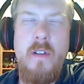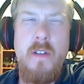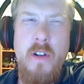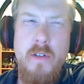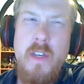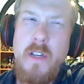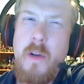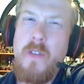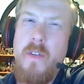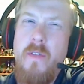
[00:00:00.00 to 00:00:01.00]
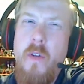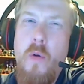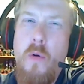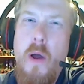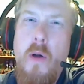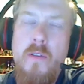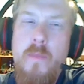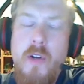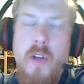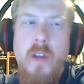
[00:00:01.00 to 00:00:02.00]
you don't see as much of it floating around,
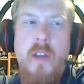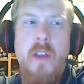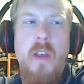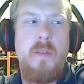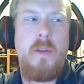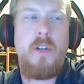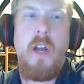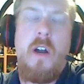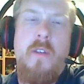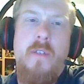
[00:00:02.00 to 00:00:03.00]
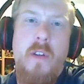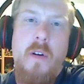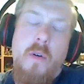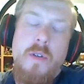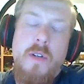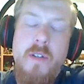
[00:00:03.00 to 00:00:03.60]
especially honor for the Hirogen.